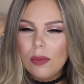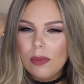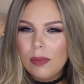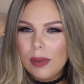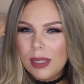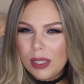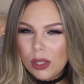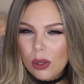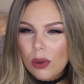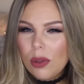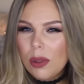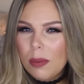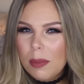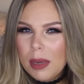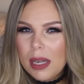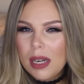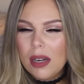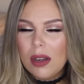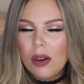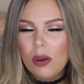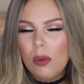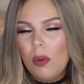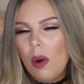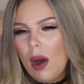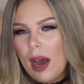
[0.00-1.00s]
we saw them in
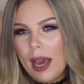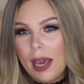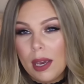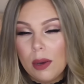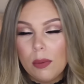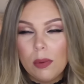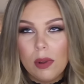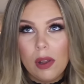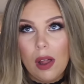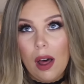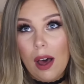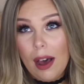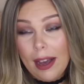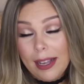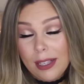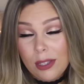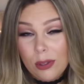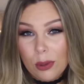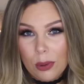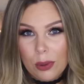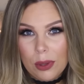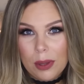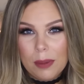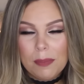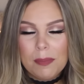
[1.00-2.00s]
Hawaii, well I
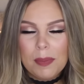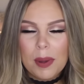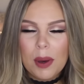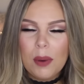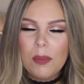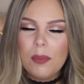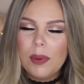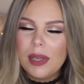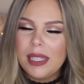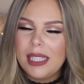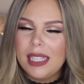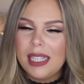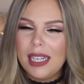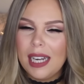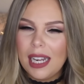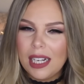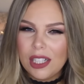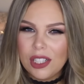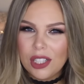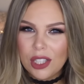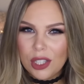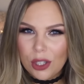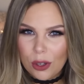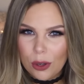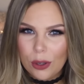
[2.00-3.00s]
saw them, but we didn't
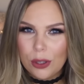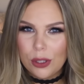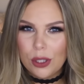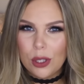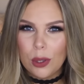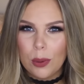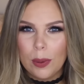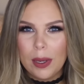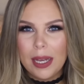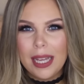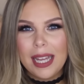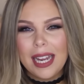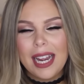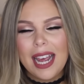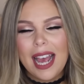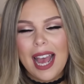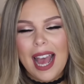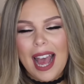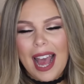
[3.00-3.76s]
actually go to it.